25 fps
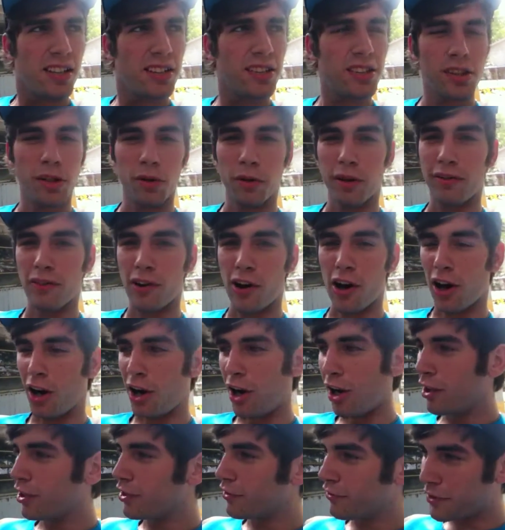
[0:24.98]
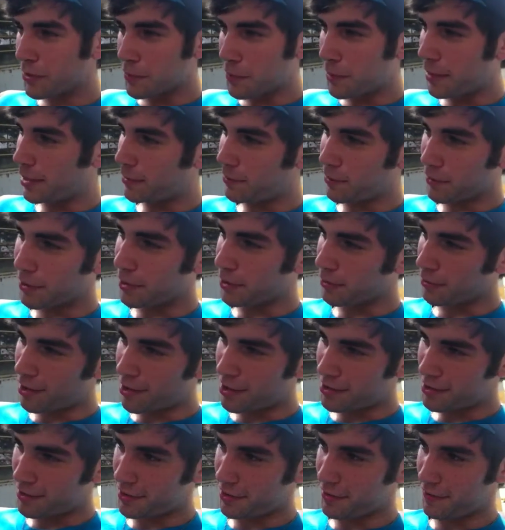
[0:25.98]
So if all of the people that
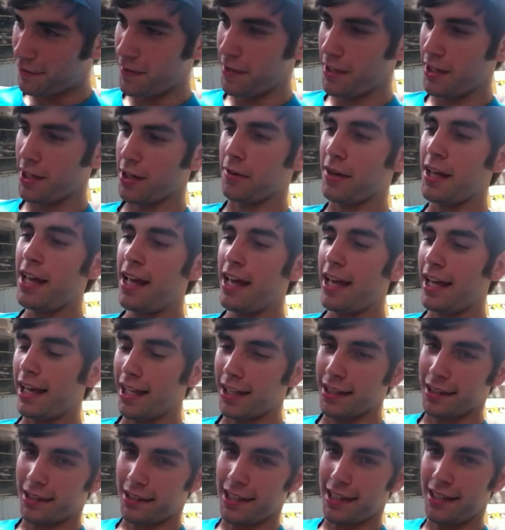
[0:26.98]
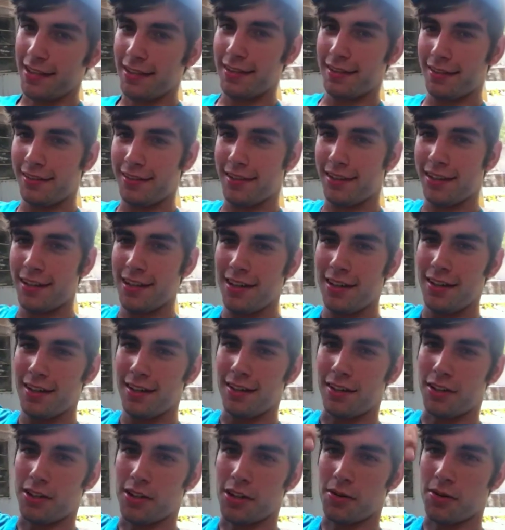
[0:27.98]
watch this video at least
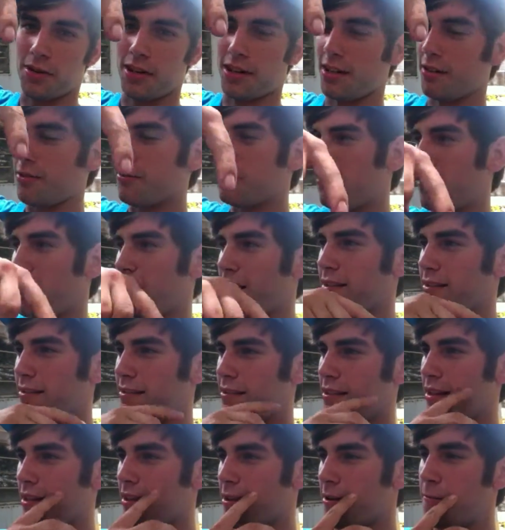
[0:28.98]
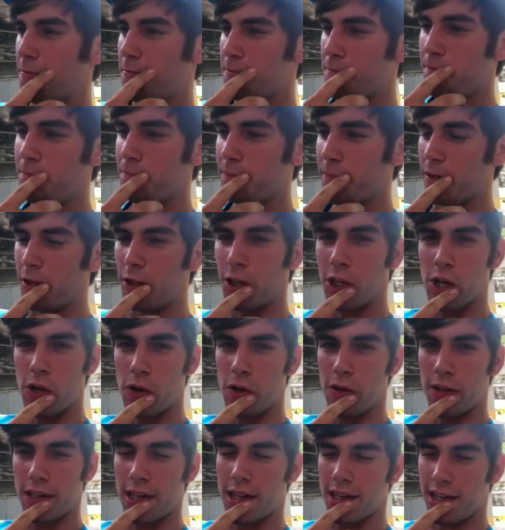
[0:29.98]
go uh, watch the um, or
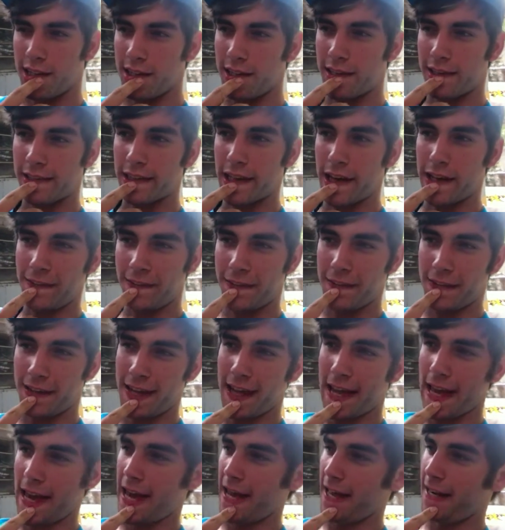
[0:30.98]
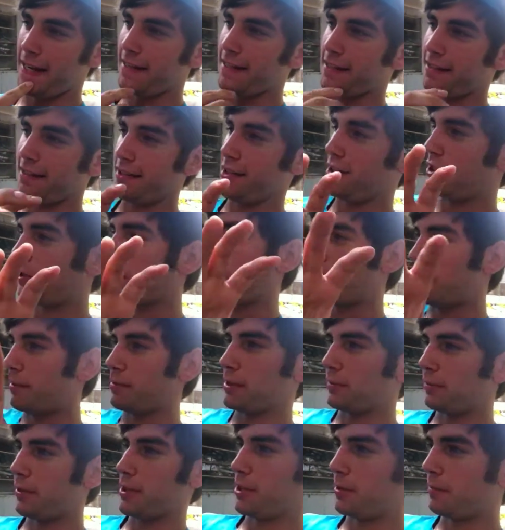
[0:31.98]
go to the, the site for the ad that, you know,
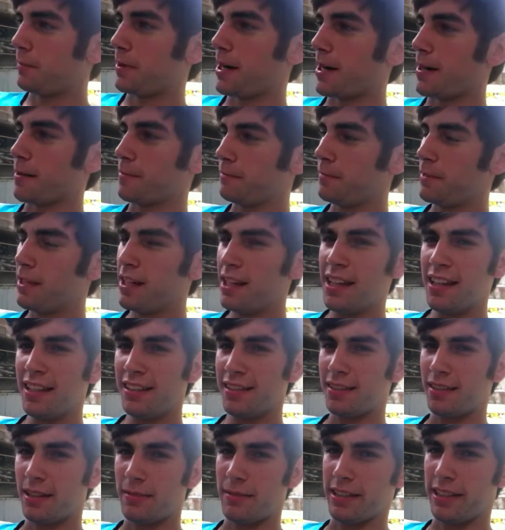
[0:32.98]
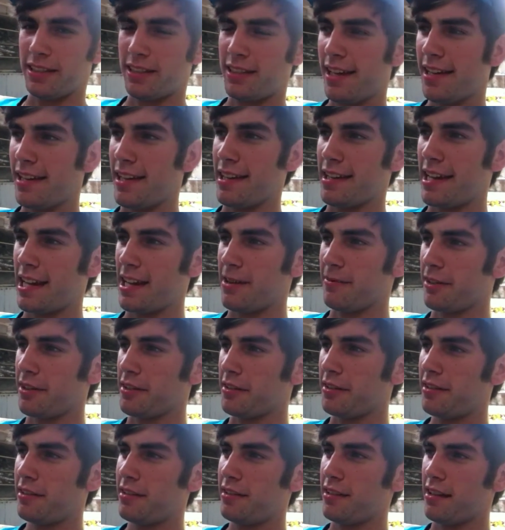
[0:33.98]
pops up on the bottom. Sorry about the shaky
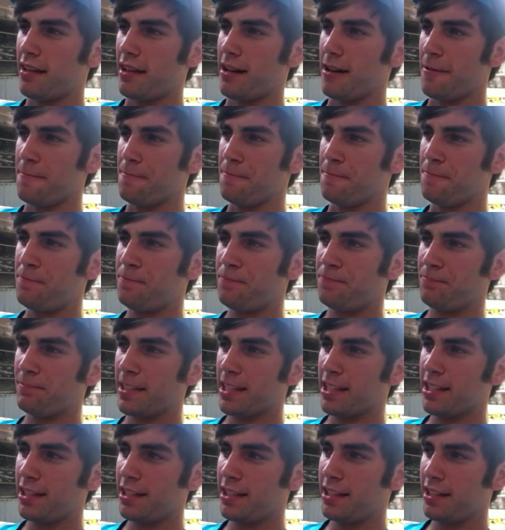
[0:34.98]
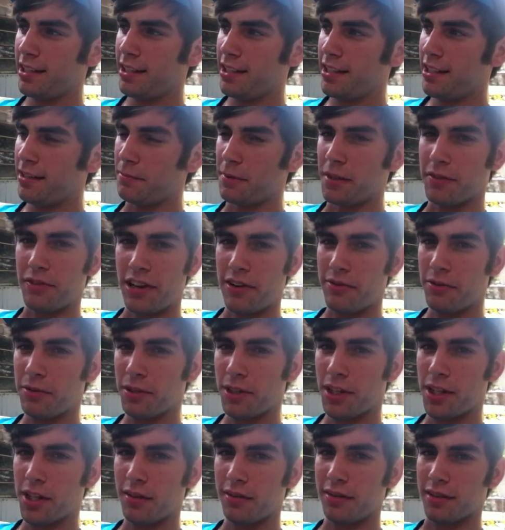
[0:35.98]
camera. Um, but if
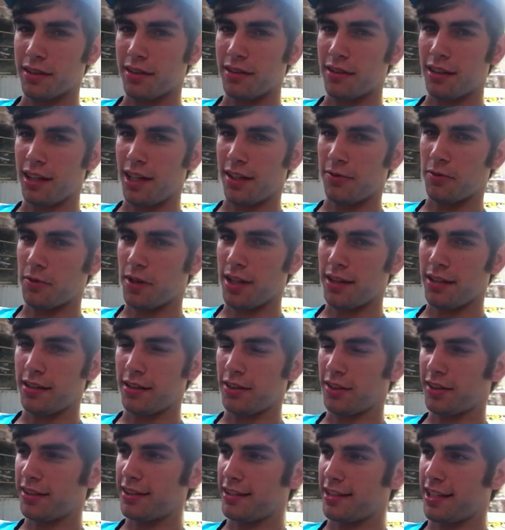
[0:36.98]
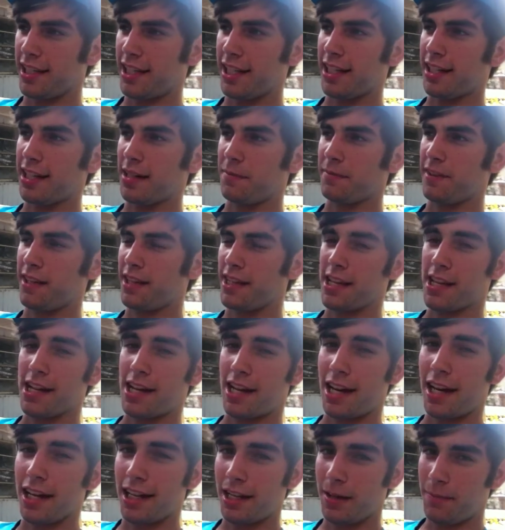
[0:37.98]
everyone goes and, and what, looks at that, I'm thinking,
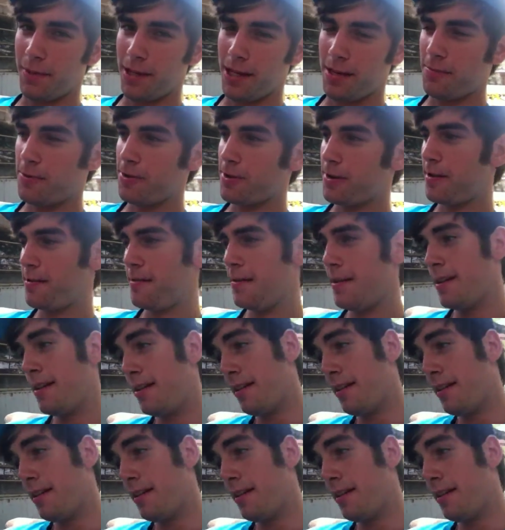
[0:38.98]
I get paid more?